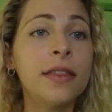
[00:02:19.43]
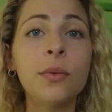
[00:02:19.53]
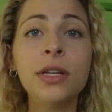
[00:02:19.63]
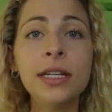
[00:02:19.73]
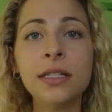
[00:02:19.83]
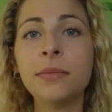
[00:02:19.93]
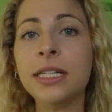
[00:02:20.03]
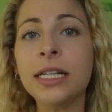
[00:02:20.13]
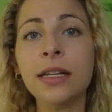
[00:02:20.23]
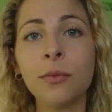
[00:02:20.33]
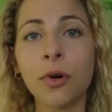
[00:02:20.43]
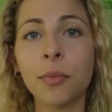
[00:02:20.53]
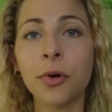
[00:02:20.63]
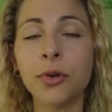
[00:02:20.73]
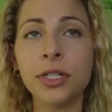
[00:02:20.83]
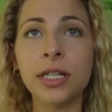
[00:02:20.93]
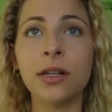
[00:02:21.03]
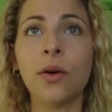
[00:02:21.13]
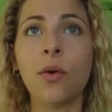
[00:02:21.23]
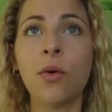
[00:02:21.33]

that we need to be eating more protein.